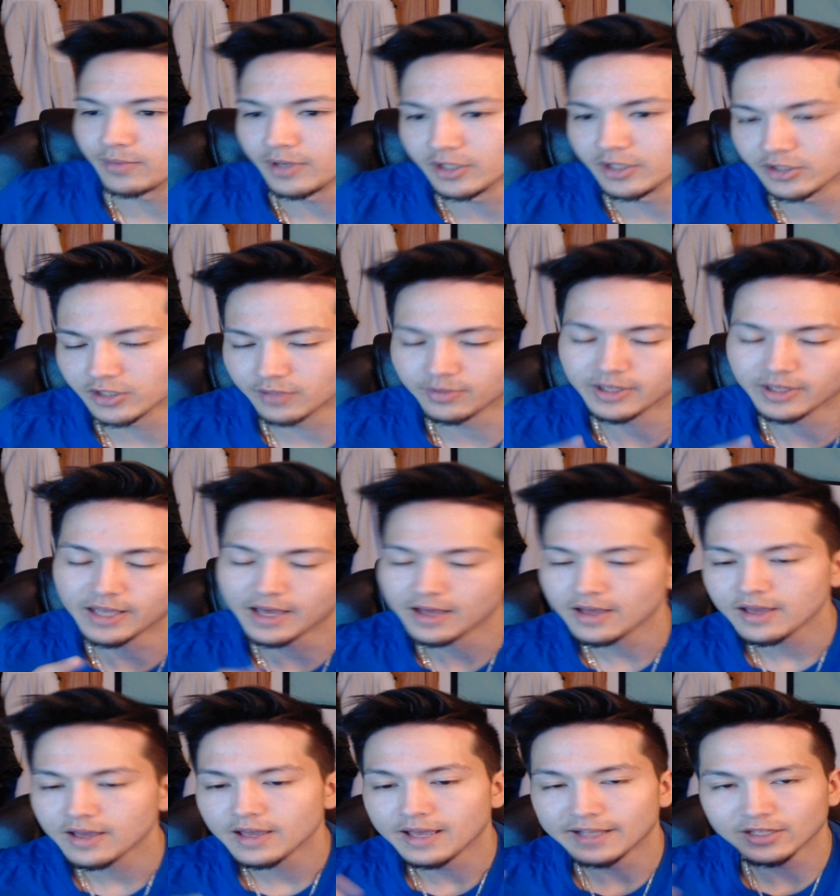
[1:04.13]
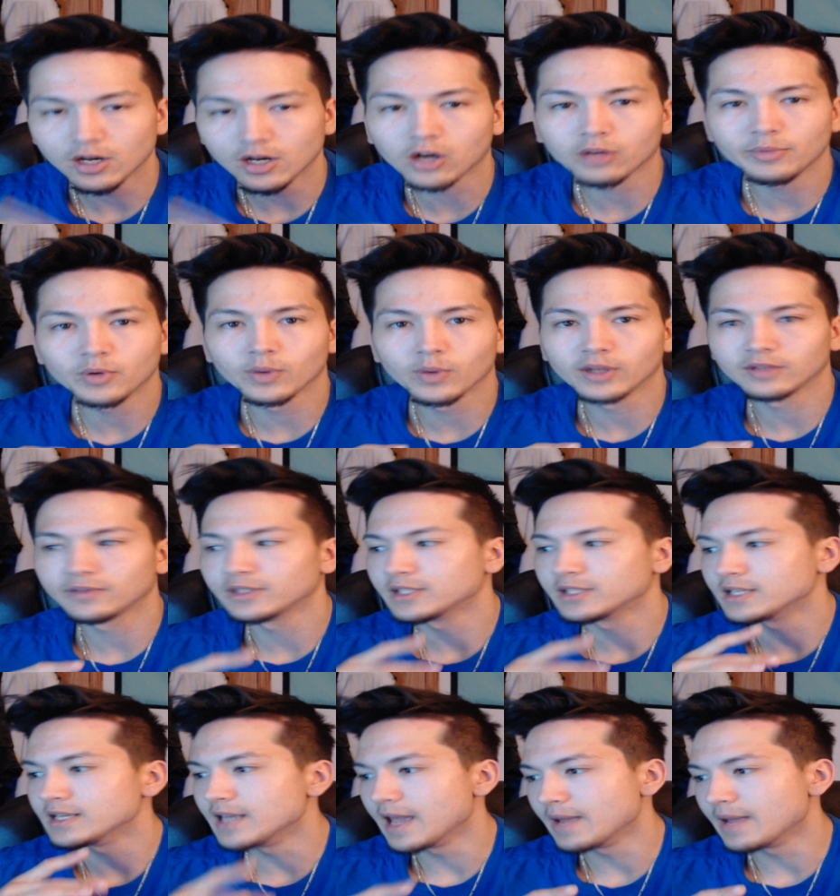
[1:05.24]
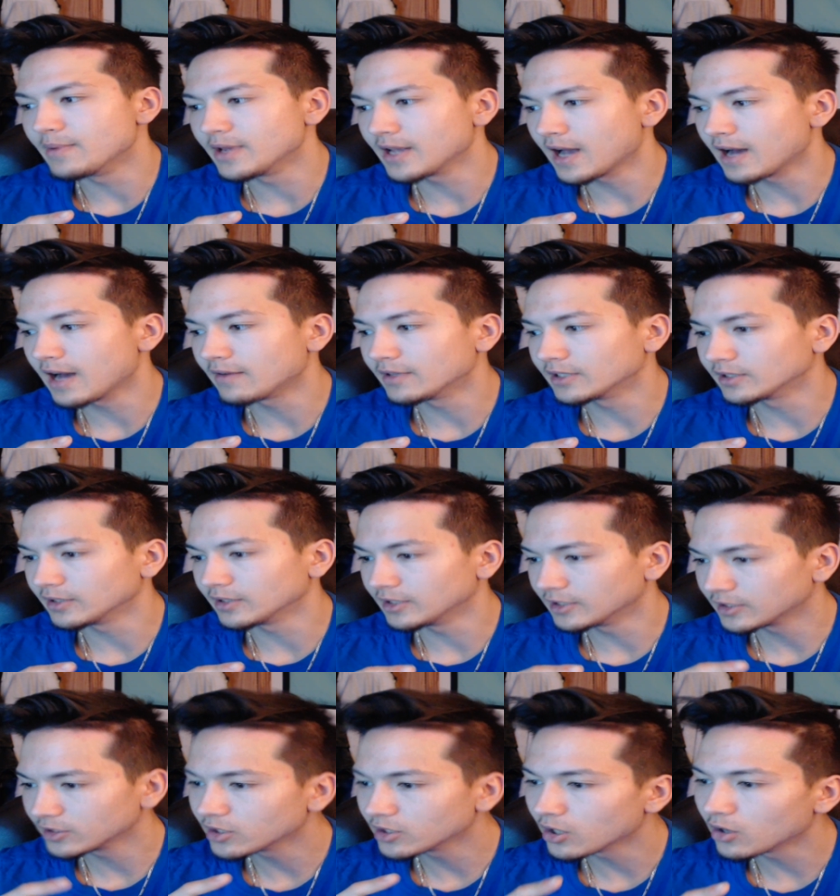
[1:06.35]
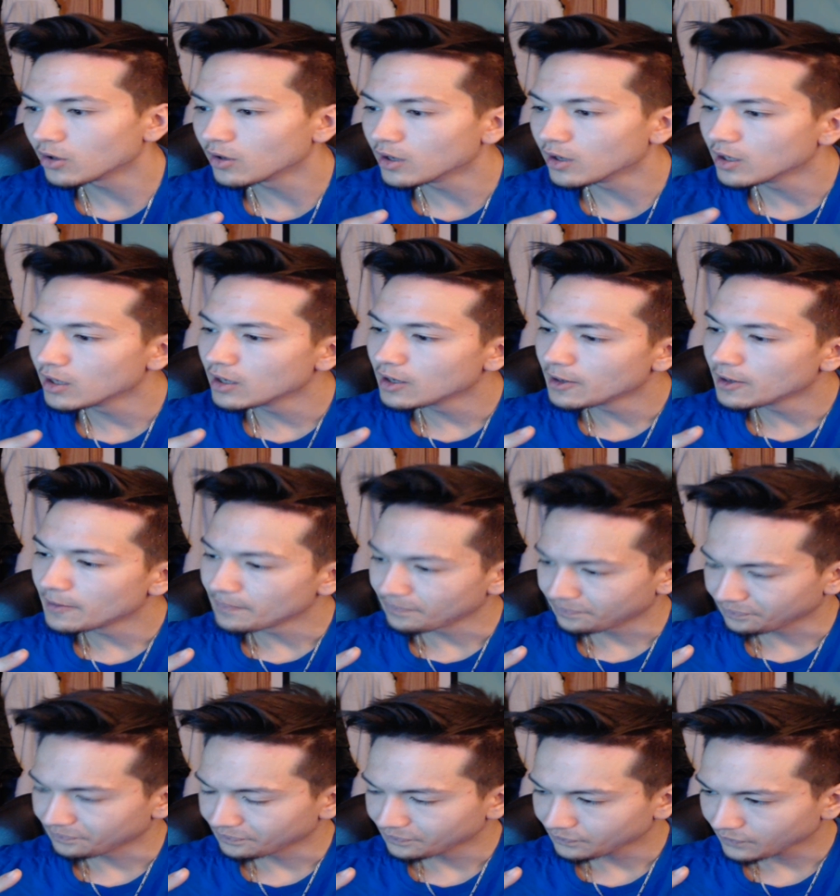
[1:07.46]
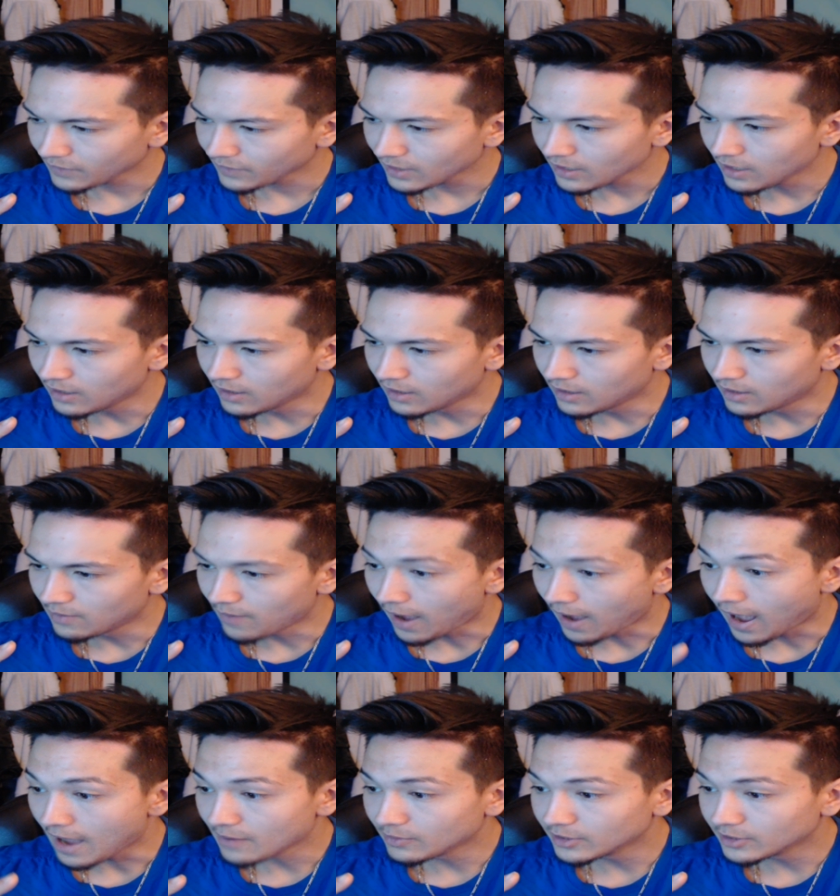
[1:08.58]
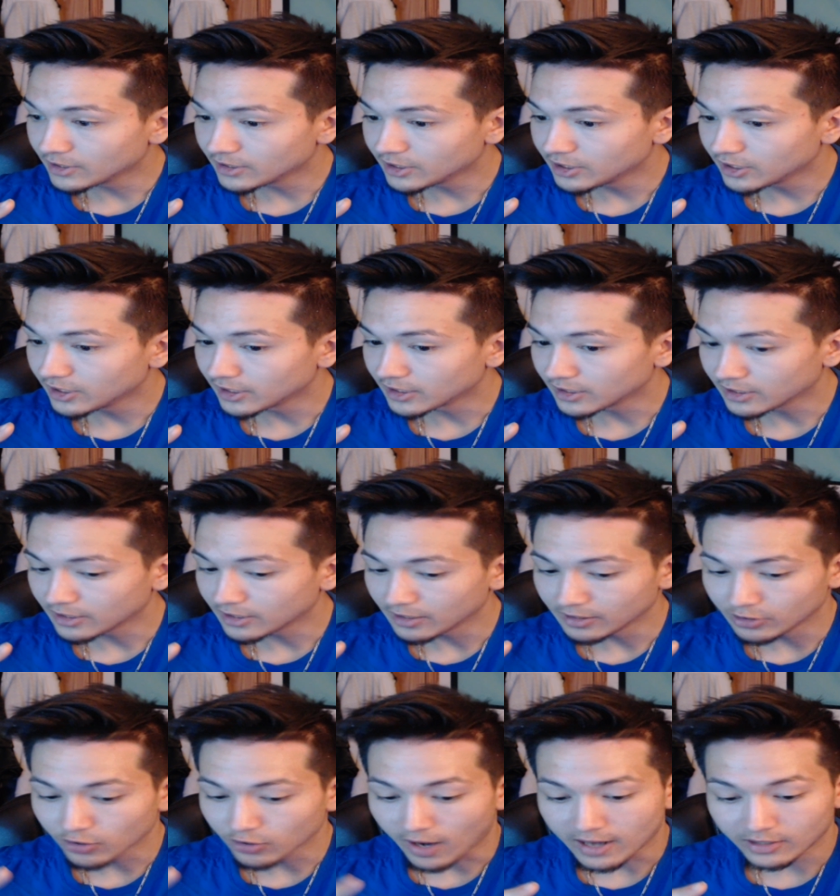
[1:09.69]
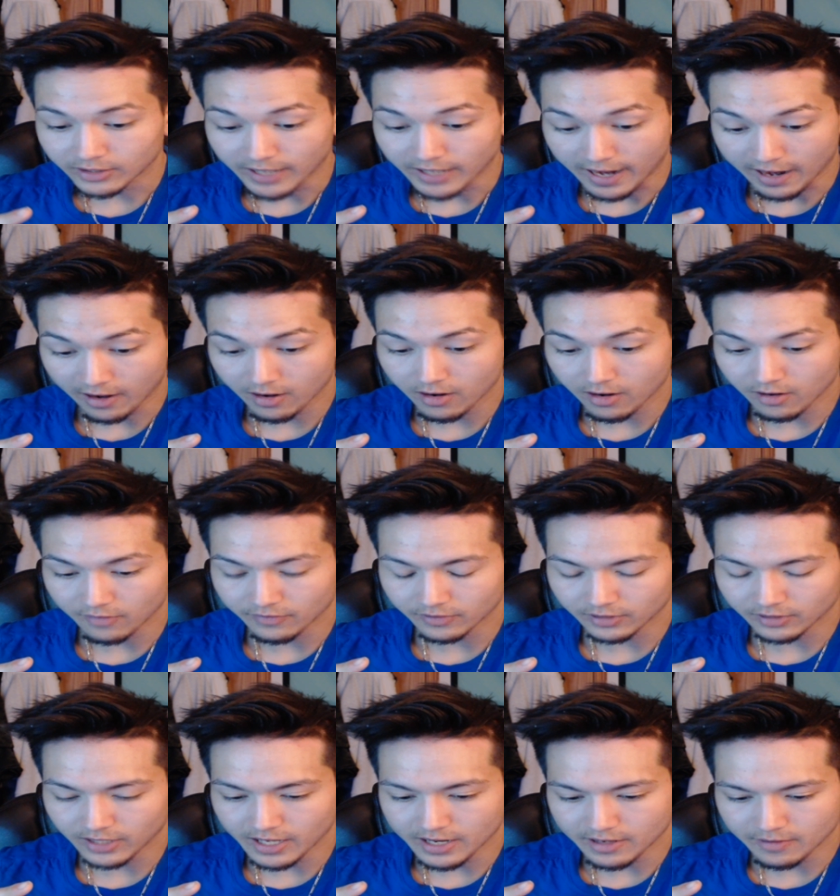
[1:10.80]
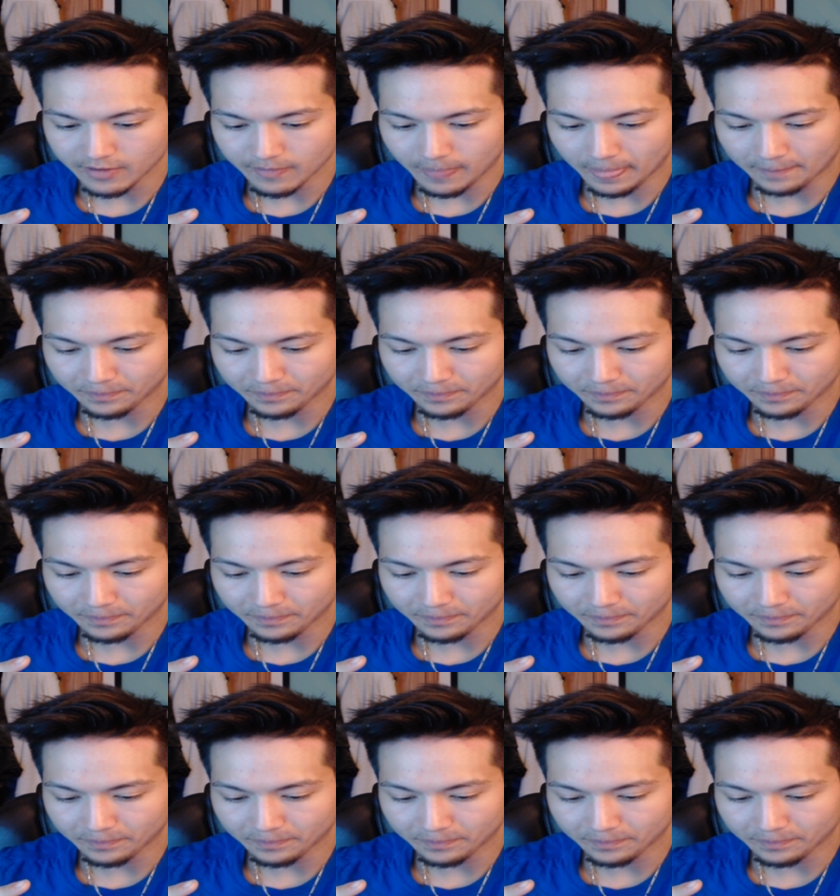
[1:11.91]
some other stuff, but yeah, it's all gonna be relevant to gaming, obviously. So I was just trial and error for like